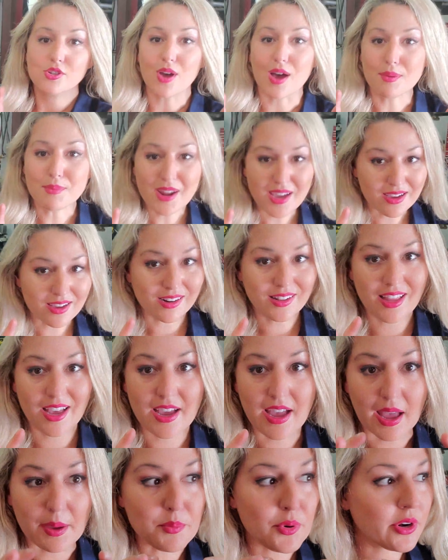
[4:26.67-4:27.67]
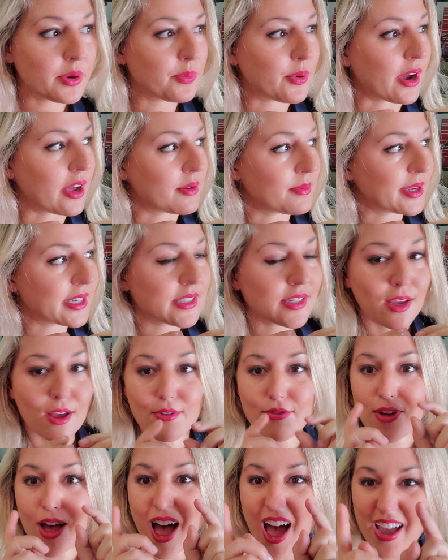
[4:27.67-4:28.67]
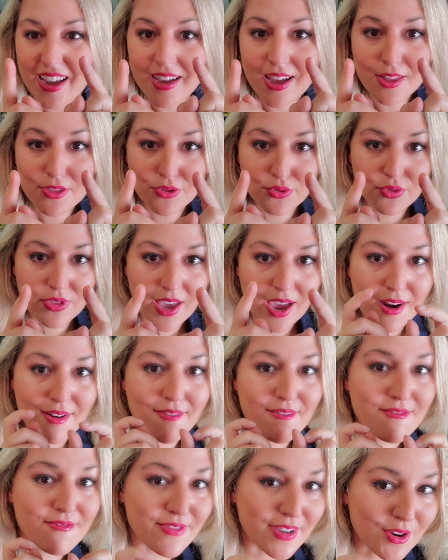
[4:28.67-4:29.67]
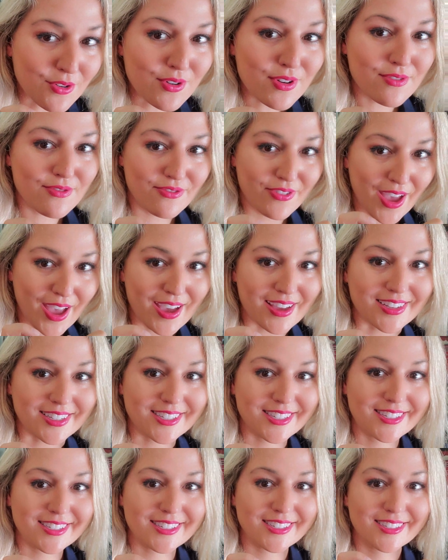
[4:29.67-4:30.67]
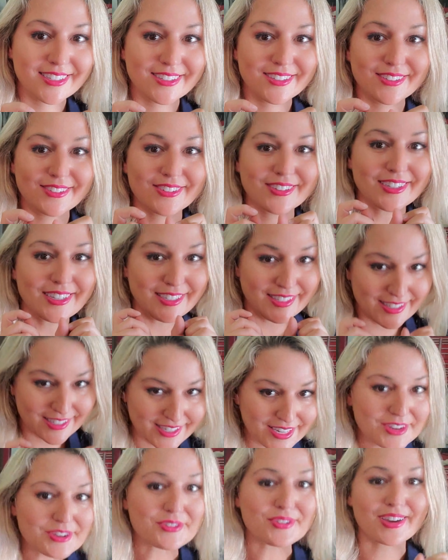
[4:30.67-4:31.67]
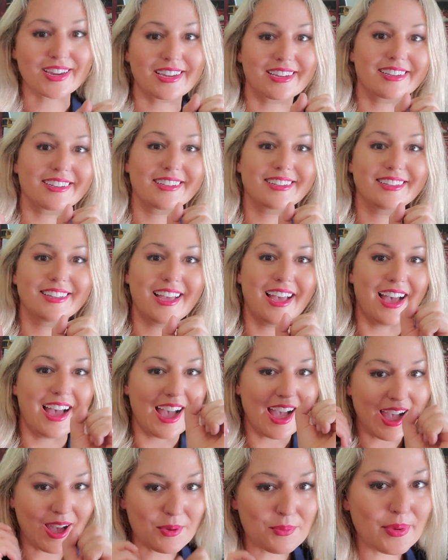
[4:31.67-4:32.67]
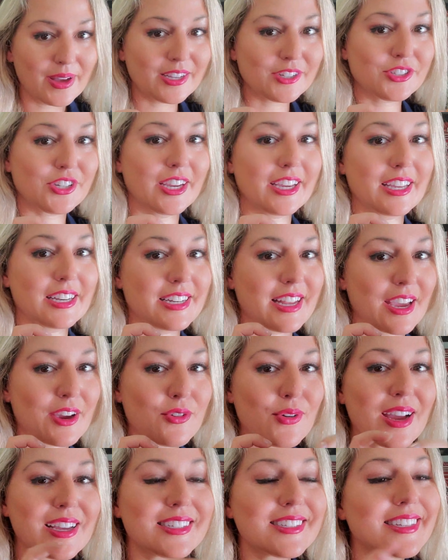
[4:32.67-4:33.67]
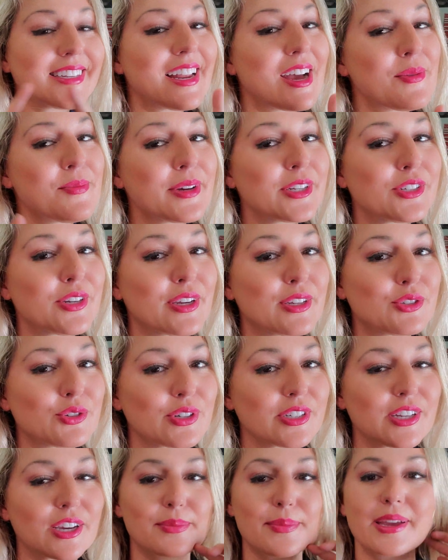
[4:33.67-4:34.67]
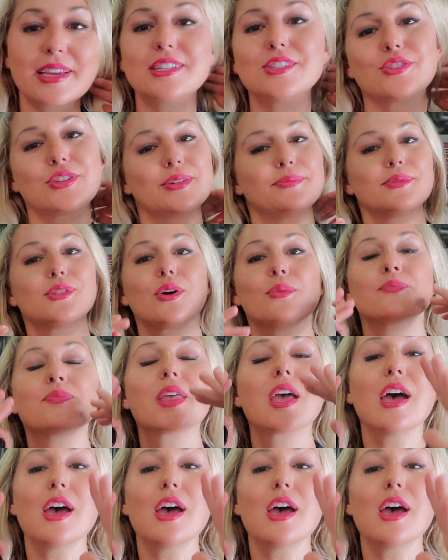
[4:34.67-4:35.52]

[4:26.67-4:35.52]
So I'm not going to lie, I'm pretty proud of myself. I got through that very fast considering how much I can digress and how much I enjoy talking about history. So